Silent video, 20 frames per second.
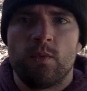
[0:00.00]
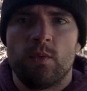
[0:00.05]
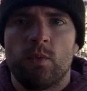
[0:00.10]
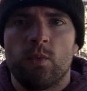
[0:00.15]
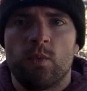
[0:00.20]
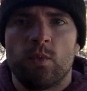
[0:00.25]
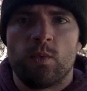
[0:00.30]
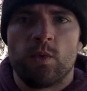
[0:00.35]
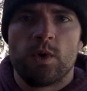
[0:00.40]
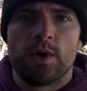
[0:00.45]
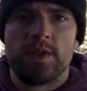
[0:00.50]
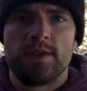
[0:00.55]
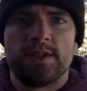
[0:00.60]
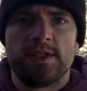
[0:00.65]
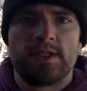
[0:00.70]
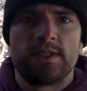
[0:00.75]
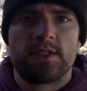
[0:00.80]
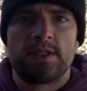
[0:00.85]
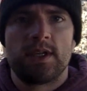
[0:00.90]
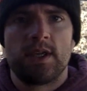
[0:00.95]

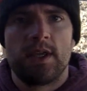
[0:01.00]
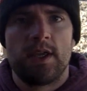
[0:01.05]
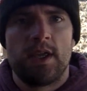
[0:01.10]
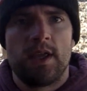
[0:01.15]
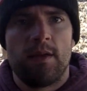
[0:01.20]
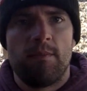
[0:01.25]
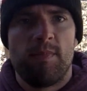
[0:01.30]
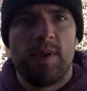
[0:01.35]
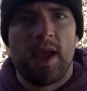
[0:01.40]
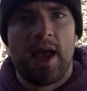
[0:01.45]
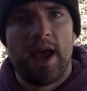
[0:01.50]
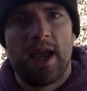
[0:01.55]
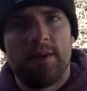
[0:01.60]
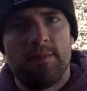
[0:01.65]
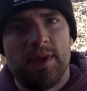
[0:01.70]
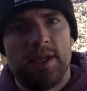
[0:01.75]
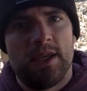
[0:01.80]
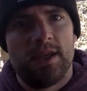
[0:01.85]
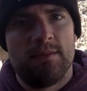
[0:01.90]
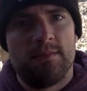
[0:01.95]
woods
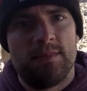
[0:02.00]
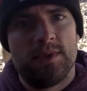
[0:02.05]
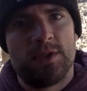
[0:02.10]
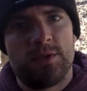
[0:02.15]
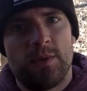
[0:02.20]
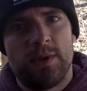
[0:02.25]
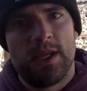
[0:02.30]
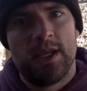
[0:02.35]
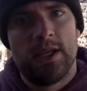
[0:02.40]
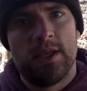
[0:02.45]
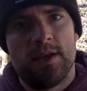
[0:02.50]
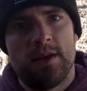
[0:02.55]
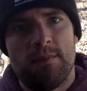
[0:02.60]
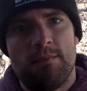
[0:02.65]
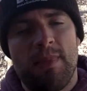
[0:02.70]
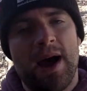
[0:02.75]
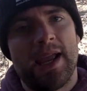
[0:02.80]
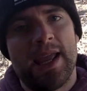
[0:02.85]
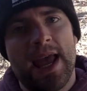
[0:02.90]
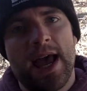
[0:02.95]
behind me in between
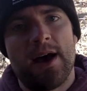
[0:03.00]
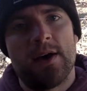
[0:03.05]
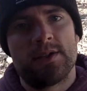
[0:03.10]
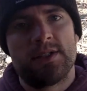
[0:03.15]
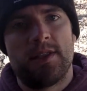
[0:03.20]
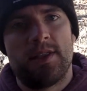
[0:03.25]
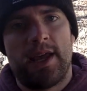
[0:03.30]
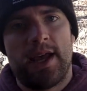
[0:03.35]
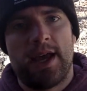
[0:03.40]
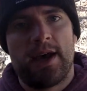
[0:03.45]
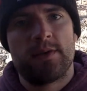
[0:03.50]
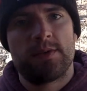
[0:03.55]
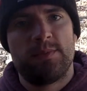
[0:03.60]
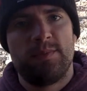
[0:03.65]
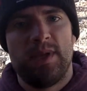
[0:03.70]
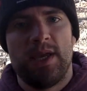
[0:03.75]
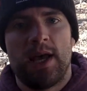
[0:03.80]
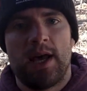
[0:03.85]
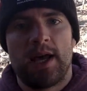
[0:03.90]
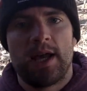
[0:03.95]
my house and the house
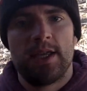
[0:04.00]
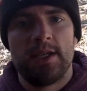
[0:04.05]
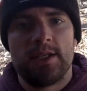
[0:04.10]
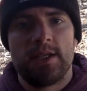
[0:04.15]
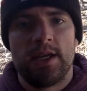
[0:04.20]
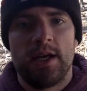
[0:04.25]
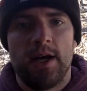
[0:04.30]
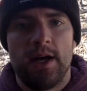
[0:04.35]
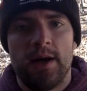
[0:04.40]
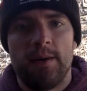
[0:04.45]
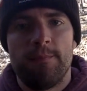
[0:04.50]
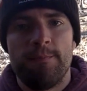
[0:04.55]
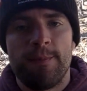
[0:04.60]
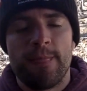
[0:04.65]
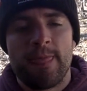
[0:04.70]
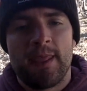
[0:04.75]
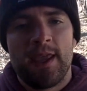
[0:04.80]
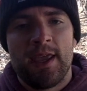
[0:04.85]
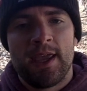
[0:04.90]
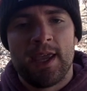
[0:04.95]
behind.
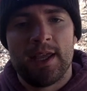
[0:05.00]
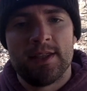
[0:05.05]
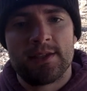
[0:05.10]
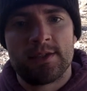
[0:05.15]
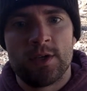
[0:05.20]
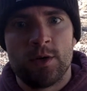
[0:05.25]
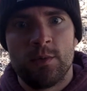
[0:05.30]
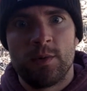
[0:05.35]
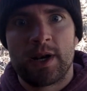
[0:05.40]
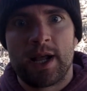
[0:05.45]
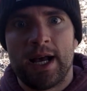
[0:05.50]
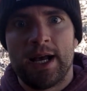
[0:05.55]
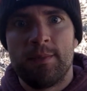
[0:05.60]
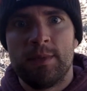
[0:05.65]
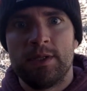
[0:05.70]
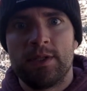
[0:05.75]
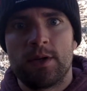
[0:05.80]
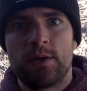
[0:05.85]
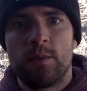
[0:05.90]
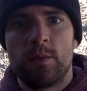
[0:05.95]
And so what I'm
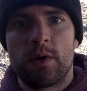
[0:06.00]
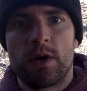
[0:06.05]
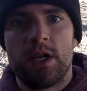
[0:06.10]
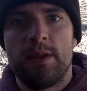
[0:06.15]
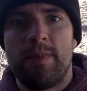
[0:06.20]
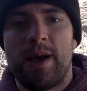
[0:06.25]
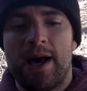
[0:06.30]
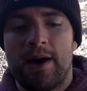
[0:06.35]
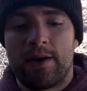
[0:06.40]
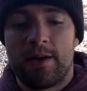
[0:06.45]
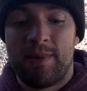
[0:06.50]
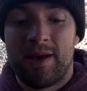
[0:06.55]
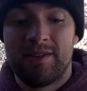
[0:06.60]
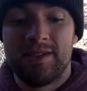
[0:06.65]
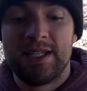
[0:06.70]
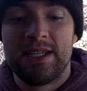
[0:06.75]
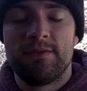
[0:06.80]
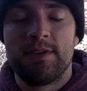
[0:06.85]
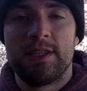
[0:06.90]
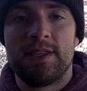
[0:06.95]
a little worried about
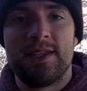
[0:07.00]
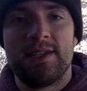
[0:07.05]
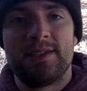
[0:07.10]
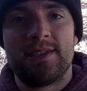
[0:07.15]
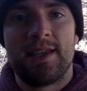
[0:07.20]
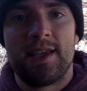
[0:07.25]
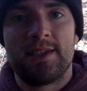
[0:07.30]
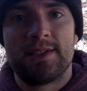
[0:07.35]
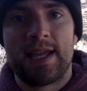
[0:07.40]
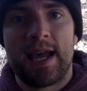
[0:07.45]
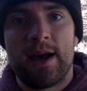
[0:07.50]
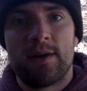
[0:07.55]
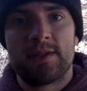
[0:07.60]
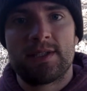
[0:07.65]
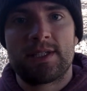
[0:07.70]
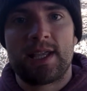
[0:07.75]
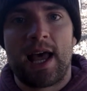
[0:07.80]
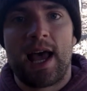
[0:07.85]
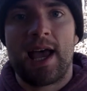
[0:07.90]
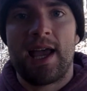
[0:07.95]
leaving these things
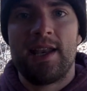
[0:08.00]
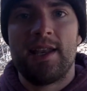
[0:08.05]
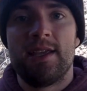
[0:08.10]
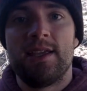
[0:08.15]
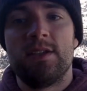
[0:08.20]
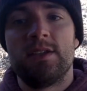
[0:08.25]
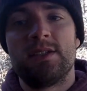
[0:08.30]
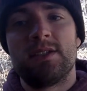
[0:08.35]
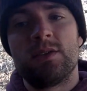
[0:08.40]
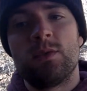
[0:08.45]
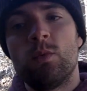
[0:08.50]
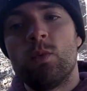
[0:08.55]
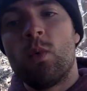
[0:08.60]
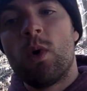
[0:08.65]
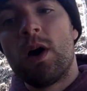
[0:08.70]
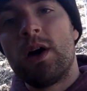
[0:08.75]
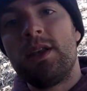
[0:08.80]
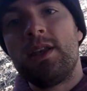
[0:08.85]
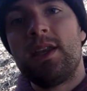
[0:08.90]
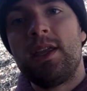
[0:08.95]
outside is,
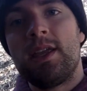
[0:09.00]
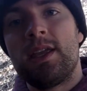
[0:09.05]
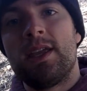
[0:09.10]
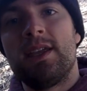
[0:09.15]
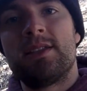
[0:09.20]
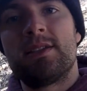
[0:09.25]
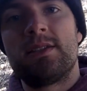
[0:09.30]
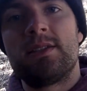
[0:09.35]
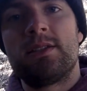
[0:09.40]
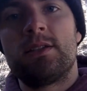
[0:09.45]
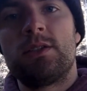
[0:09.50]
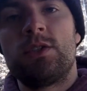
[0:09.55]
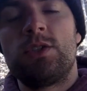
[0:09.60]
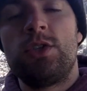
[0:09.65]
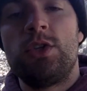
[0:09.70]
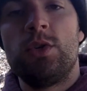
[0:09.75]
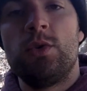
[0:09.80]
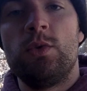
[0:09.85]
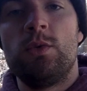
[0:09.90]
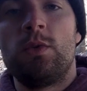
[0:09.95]
one, it's
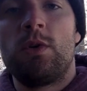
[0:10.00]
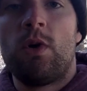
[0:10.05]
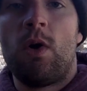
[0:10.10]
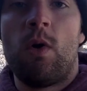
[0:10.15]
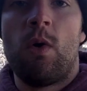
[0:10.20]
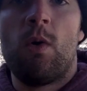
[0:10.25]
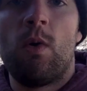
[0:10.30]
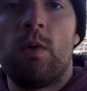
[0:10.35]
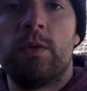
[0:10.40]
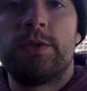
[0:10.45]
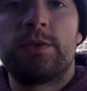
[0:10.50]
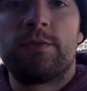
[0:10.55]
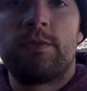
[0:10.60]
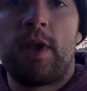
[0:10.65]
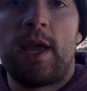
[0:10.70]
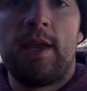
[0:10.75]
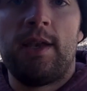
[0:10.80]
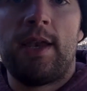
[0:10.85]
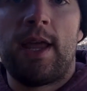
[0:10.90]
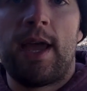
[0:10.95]
too cold right